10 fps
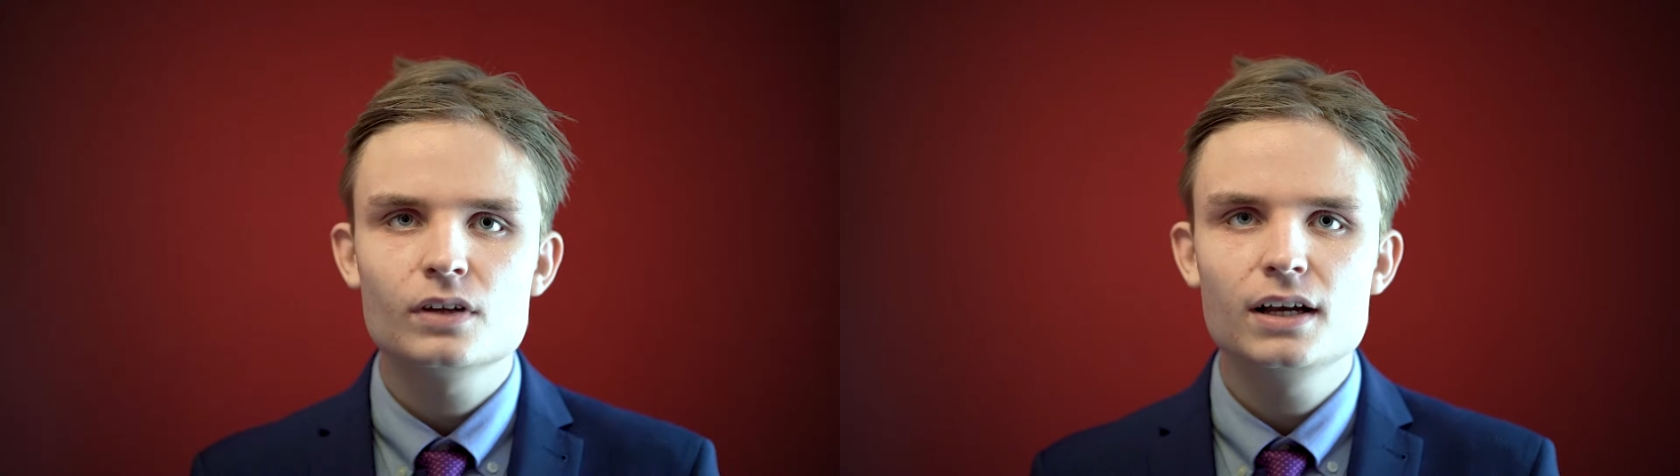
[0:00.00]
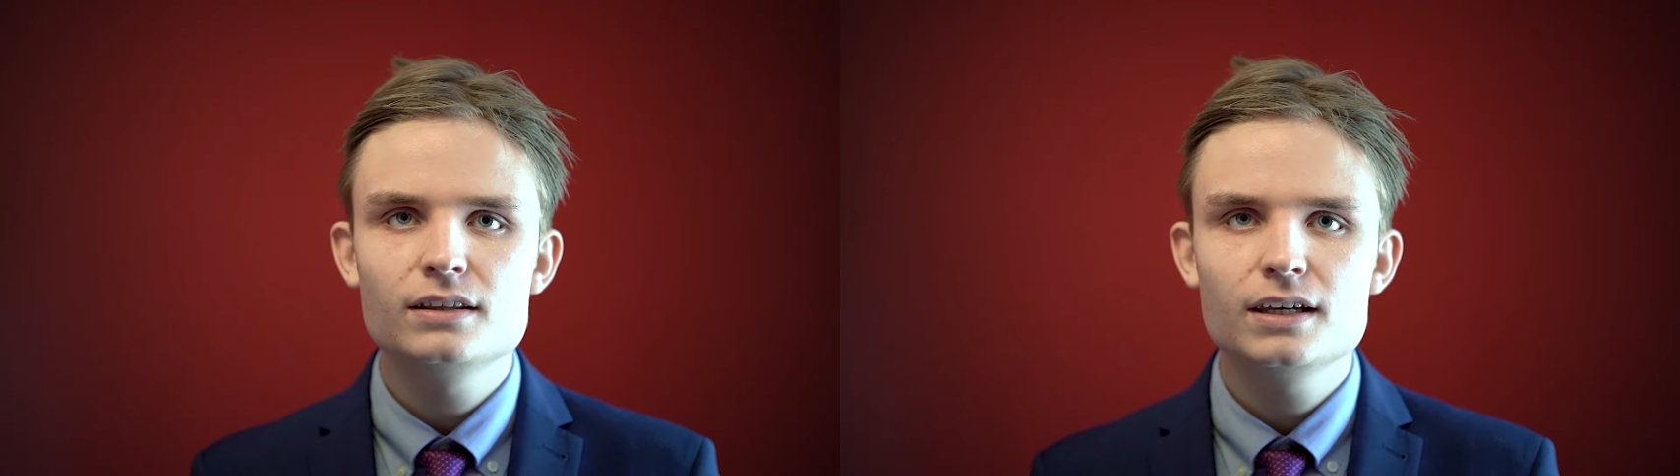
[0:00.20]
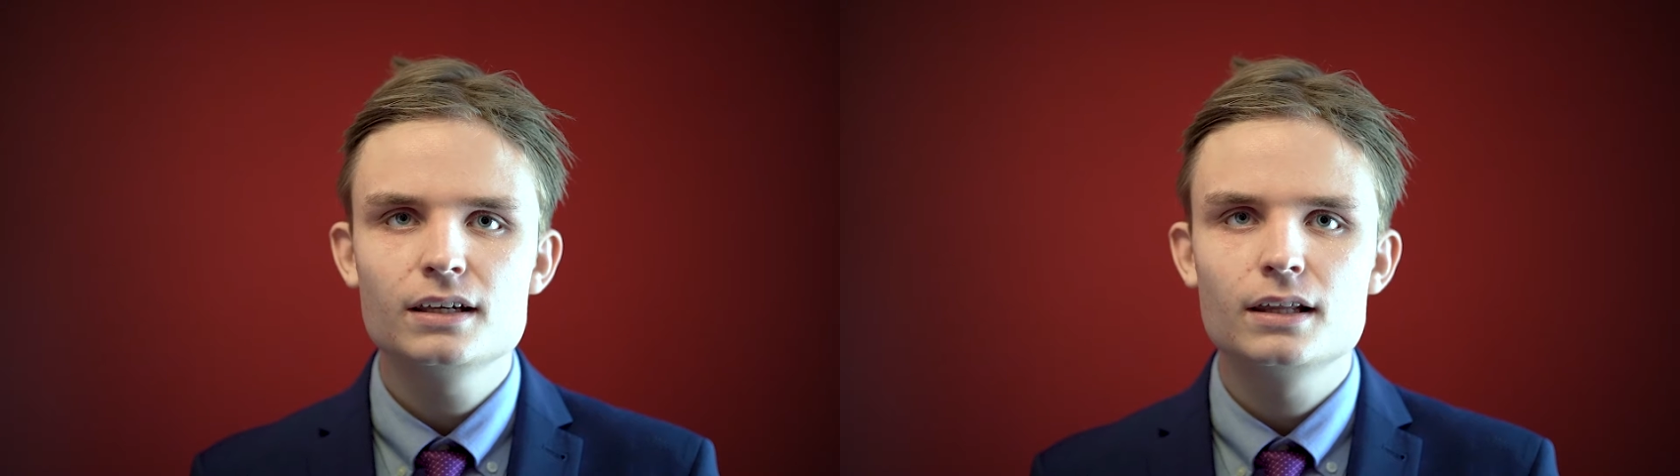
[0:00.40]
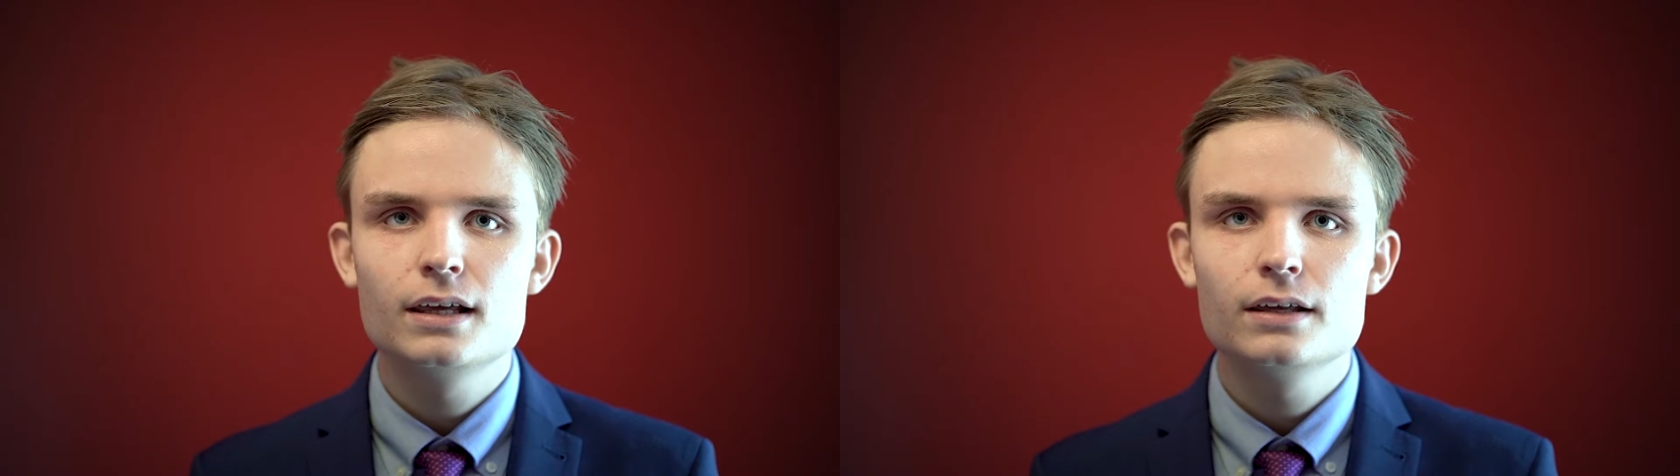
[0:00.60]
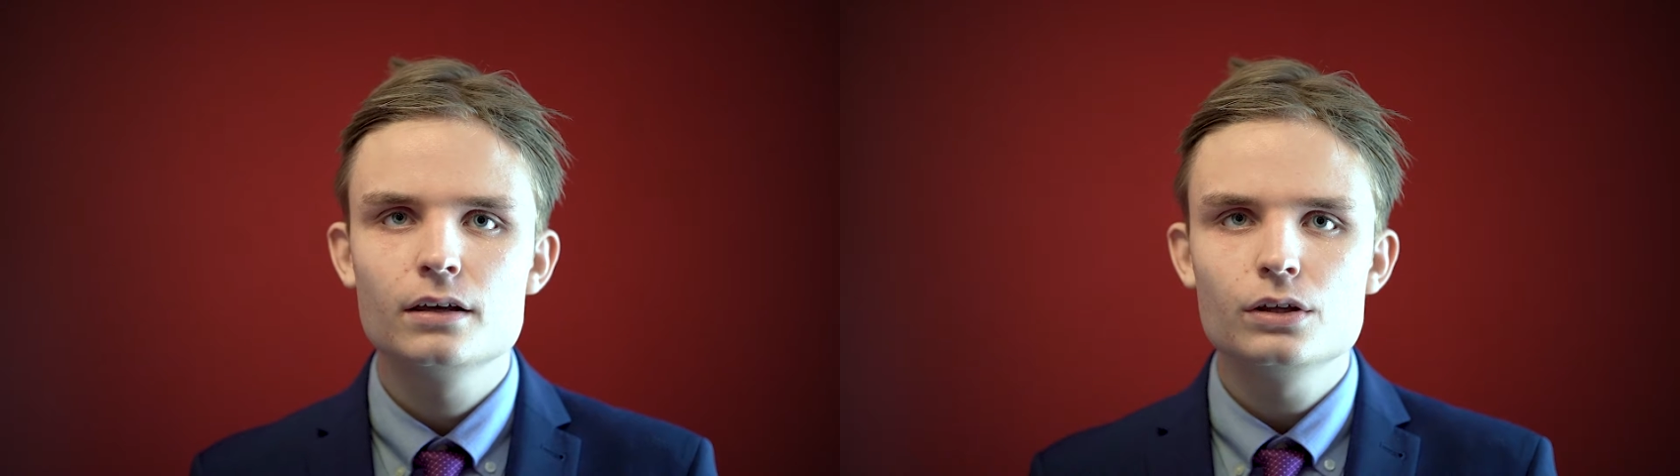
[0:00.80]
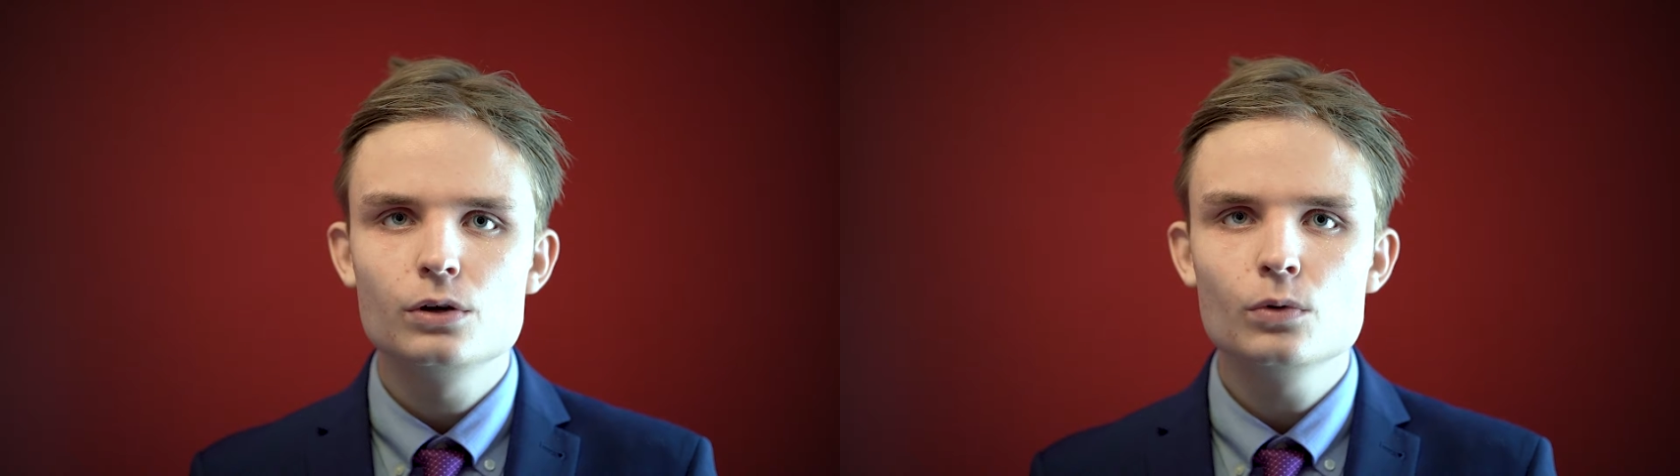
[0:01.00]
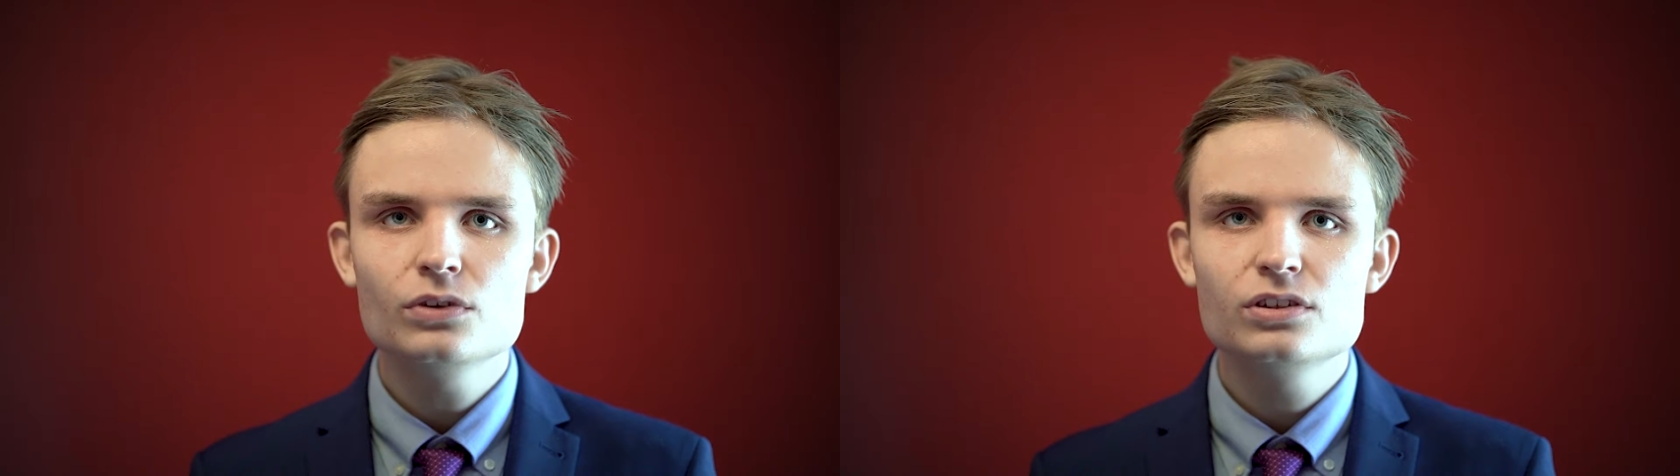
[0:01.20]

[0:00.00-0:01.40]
Ideally, you want to